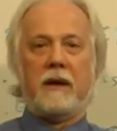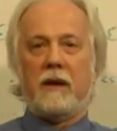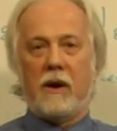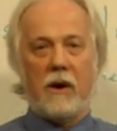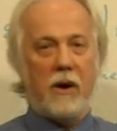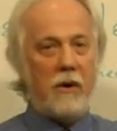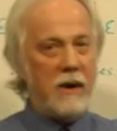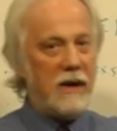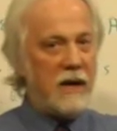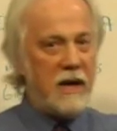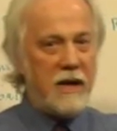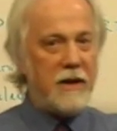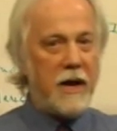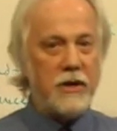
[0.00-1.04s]

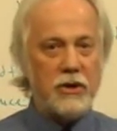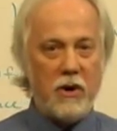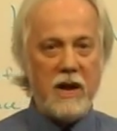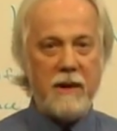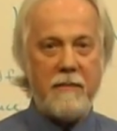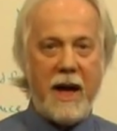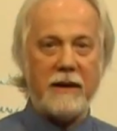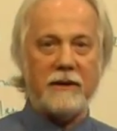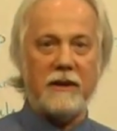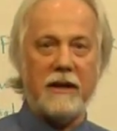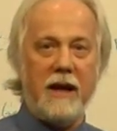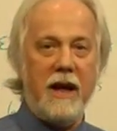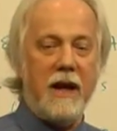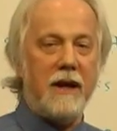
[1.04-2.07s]
Hurriedly, they journey back to the
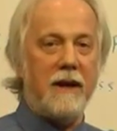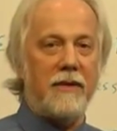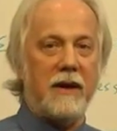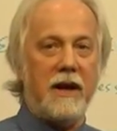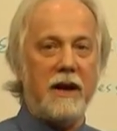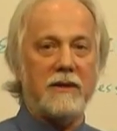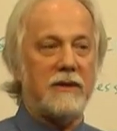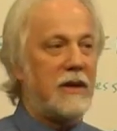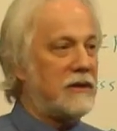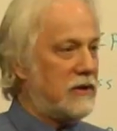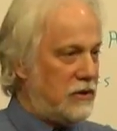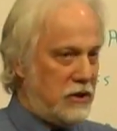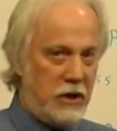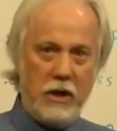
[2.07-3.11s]
king, and the king says,
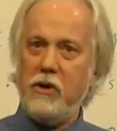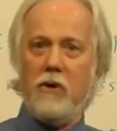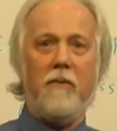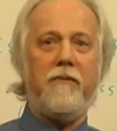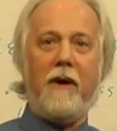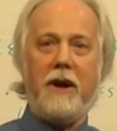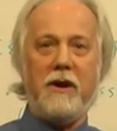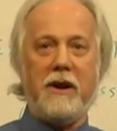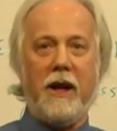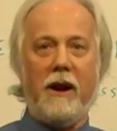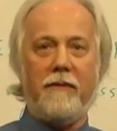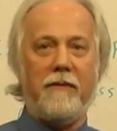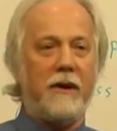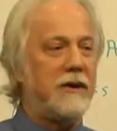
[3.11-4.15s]
"Did you find an
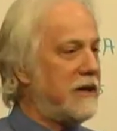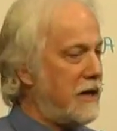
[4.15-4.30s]
elephant?"